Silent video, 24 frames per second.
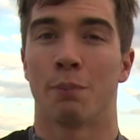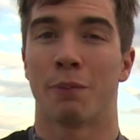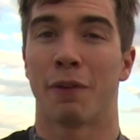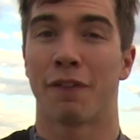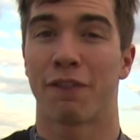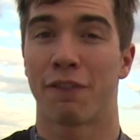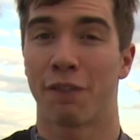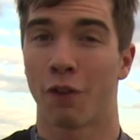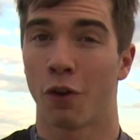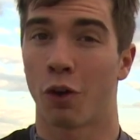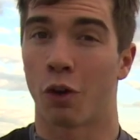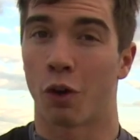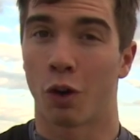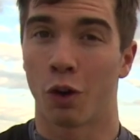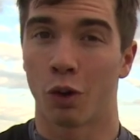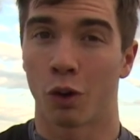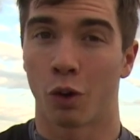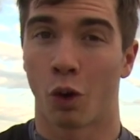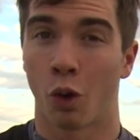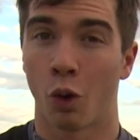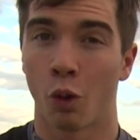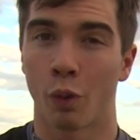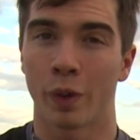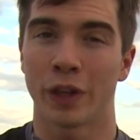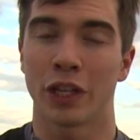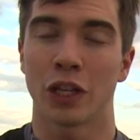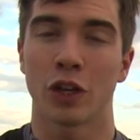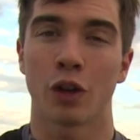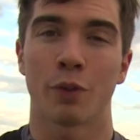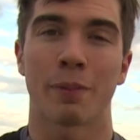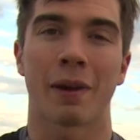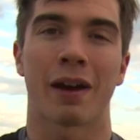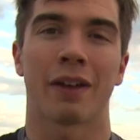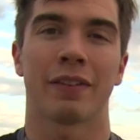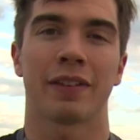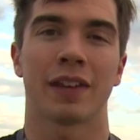before, all we knew
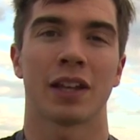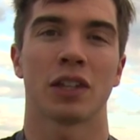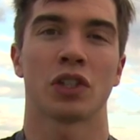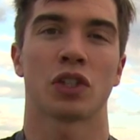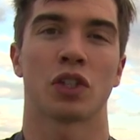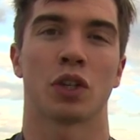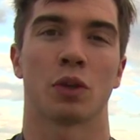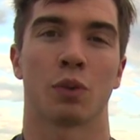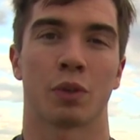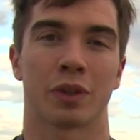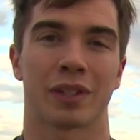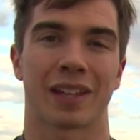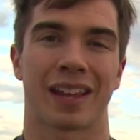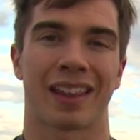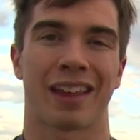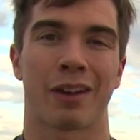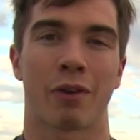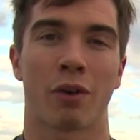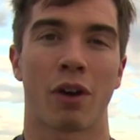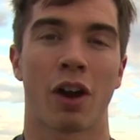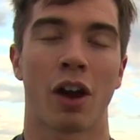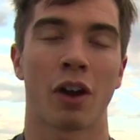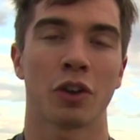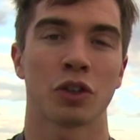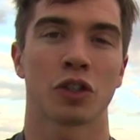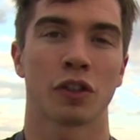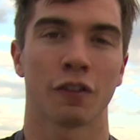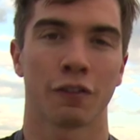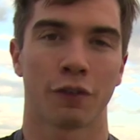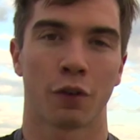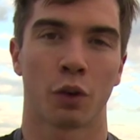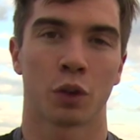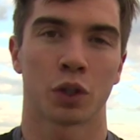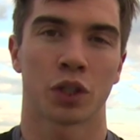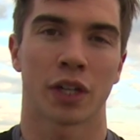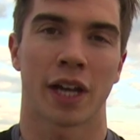about the engine was that there were
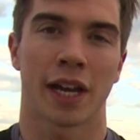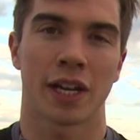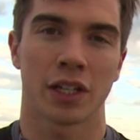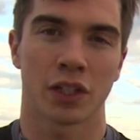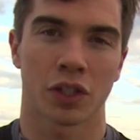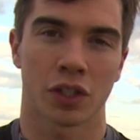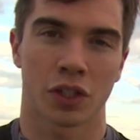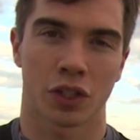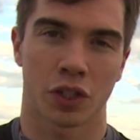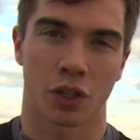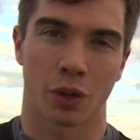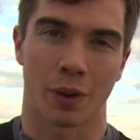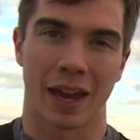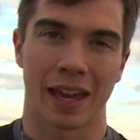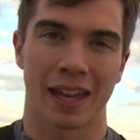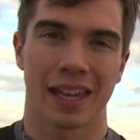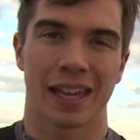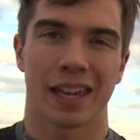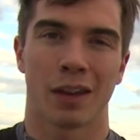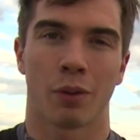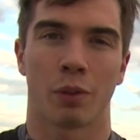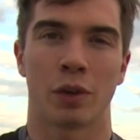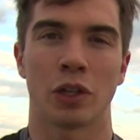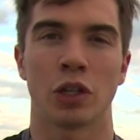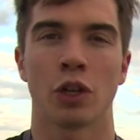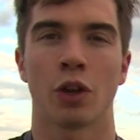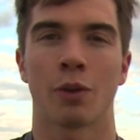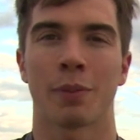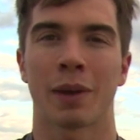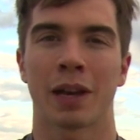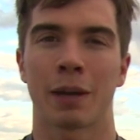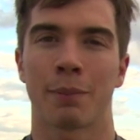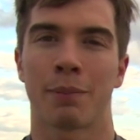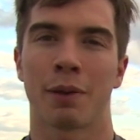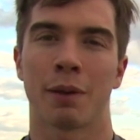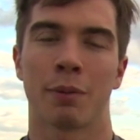104 changes to it. We knew it
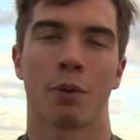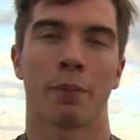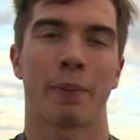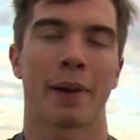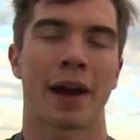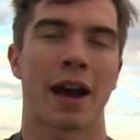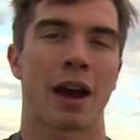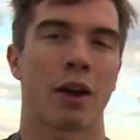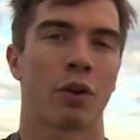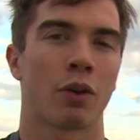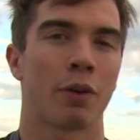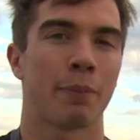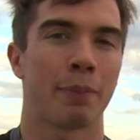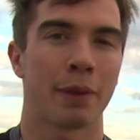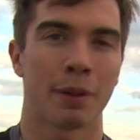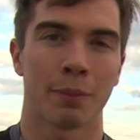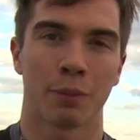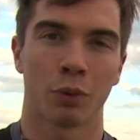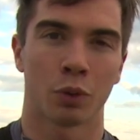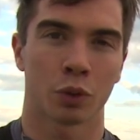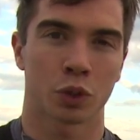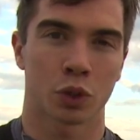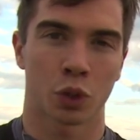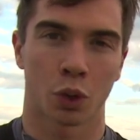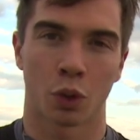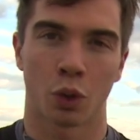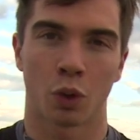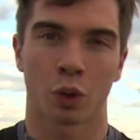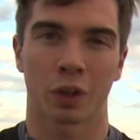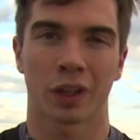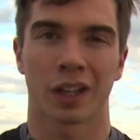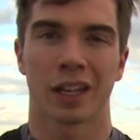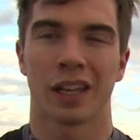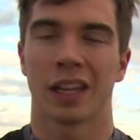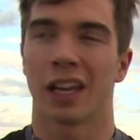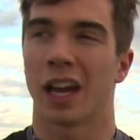made a bit more power, a bit more
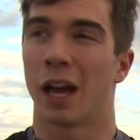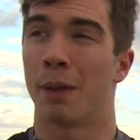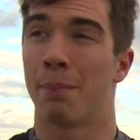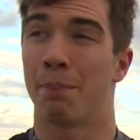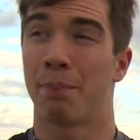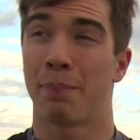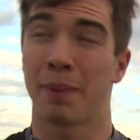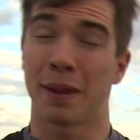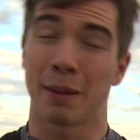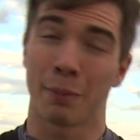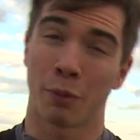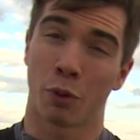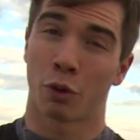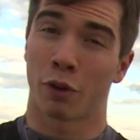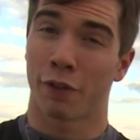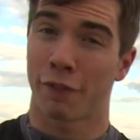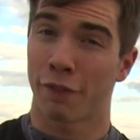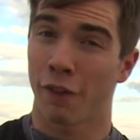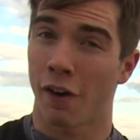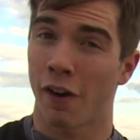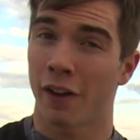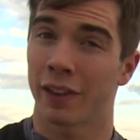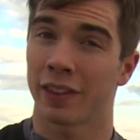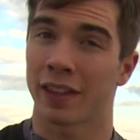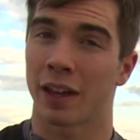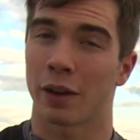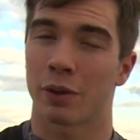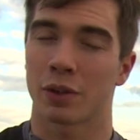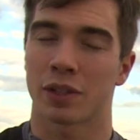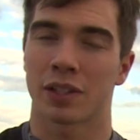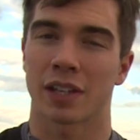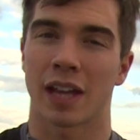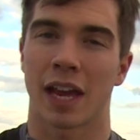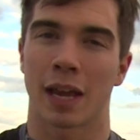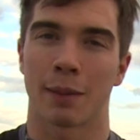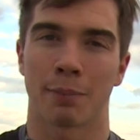torque, a bit more refined, they were
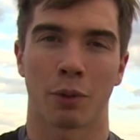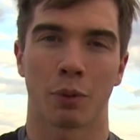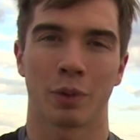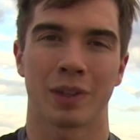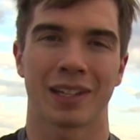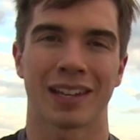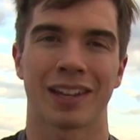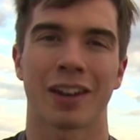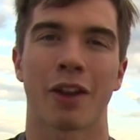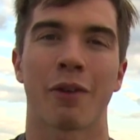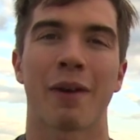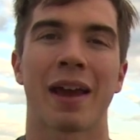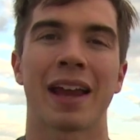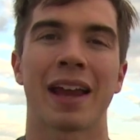saying, but we didn't know